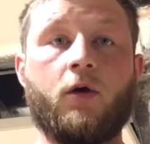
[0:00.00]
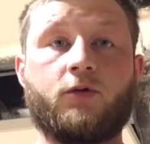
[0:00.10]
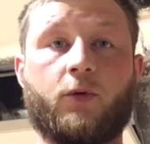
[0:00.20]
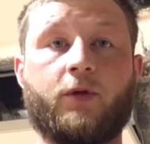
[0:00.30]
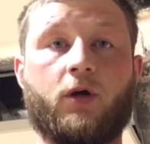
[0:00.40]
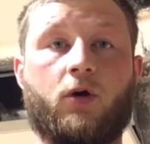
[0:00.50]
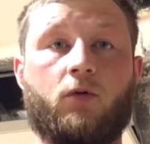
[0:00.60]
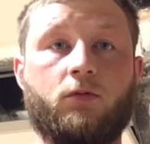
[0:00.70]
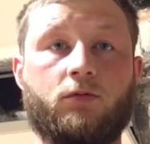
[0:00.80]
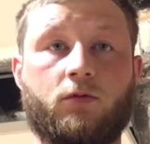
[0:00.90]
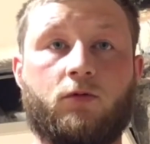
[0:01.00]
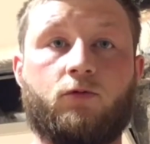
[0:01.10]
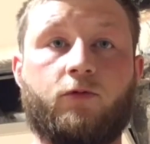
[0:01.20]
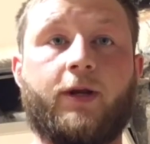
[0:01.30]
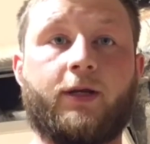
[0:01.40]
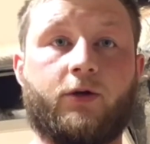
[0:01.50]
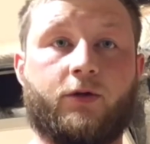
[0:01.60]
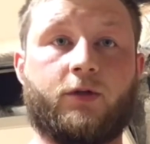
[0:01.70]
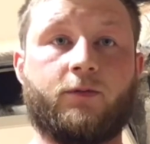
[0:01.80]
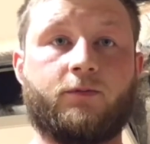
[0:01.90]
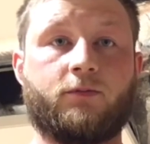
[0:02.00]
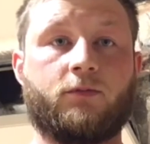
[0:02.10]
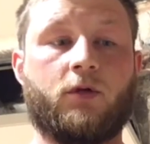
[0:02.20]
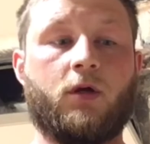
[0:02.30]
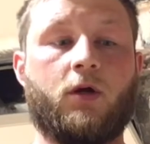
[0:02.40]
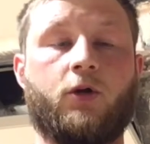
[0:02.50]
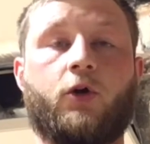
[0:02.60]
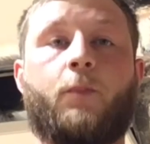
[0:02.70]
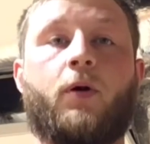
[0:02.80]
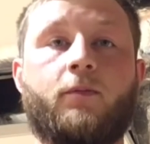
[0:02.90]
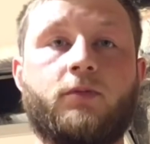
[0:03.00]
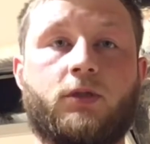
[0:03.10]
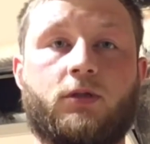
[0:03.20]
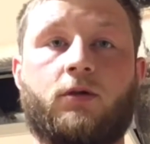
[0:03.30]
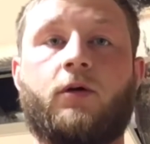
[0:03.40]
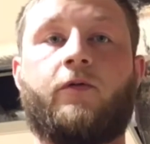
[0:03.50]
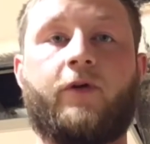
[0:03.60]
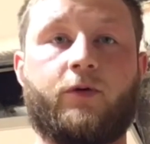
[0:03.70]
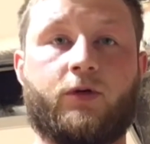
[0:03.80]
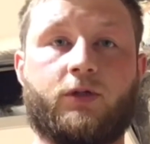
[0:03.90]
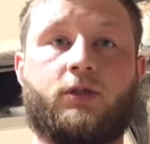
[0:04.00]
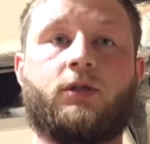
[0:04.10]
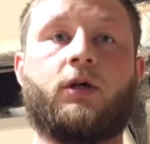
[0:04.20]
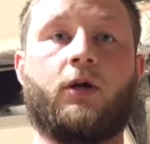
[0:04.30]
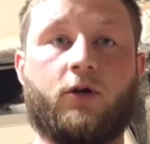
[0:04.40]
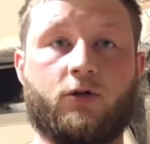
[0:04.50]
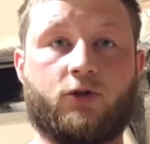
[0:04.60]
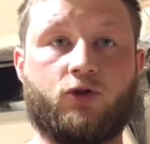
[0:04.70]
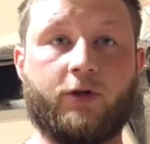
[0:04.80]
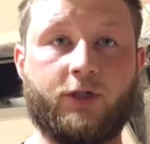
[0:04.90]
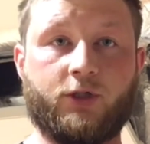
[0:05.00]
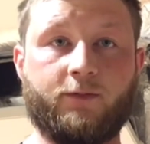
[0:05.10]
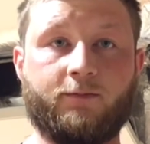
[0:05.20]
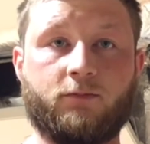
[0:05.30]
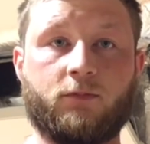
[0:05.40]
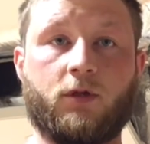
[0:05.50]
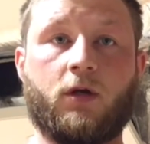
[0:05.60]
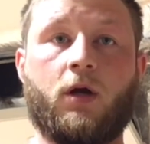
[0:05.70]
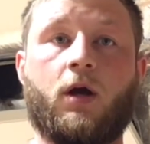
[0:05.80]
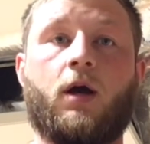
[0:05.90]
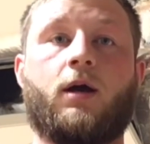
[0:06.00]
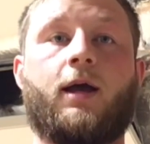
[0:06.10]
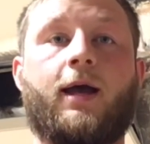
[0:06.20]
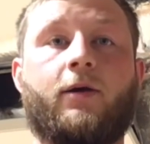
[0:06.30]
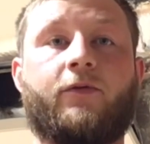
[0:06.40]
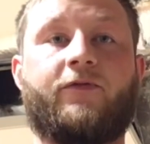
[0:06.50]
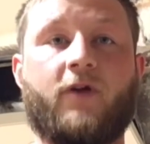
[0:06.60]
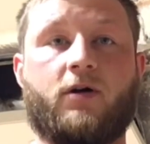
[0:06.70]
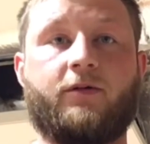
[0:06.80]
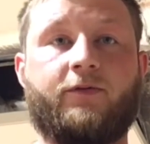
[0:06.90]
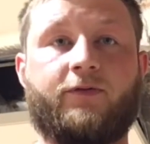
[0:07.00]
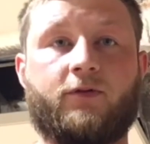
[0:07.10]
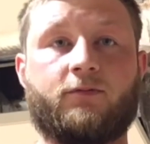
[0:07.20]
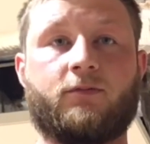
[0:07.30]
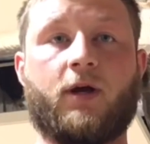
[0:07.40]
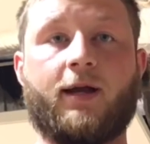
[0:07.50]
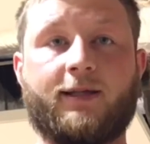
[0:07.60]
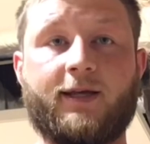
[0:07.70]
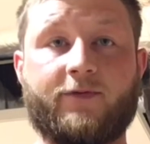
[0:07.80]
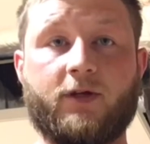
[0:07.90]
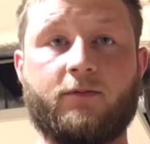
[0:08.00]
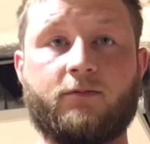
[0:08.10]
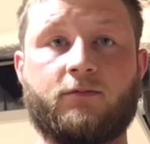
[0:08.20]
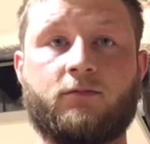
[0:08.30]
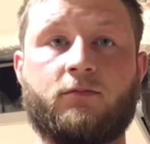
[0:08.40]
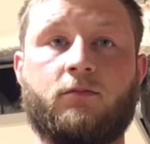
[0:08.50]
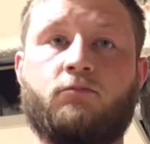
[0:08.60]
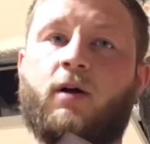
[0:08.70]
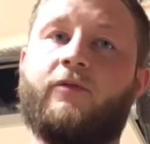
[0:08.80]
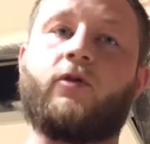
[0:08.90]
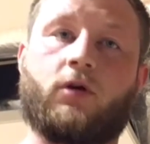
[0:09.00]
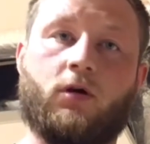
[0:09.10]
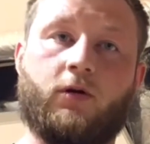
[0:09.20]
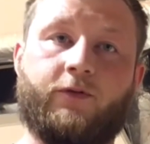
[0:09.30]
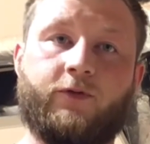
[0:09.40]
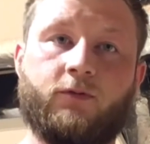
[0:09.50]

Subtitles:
So on the whole, really good. Good pumps, focus, and concentration. Out of five, I'd give it about 4.5.